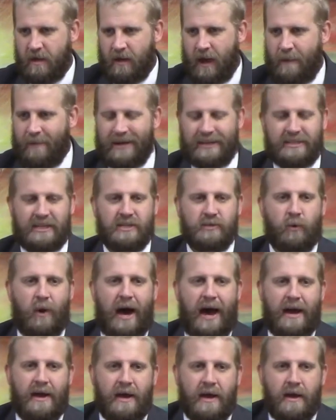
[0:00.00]
I mean, this is
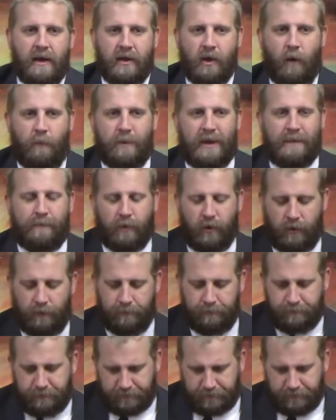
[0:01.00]
why, you know, people